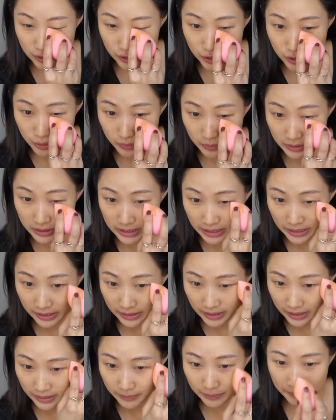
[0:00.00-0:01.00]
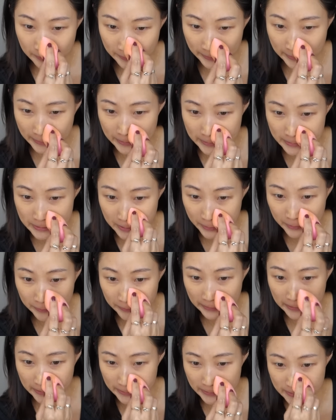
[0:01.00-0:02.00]
she was saying that because
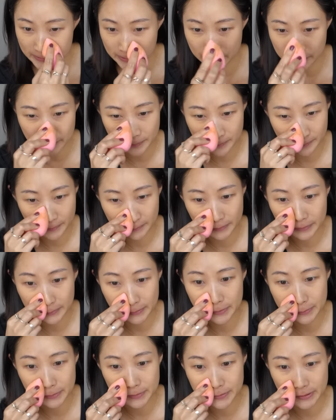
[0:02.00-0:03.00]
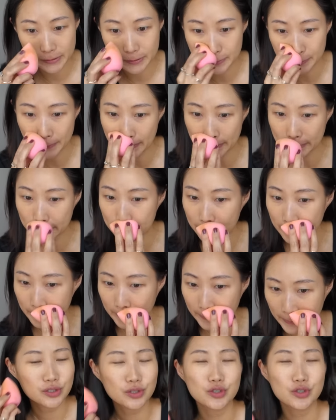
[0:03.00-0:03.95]
Koreans don't use dishwashers,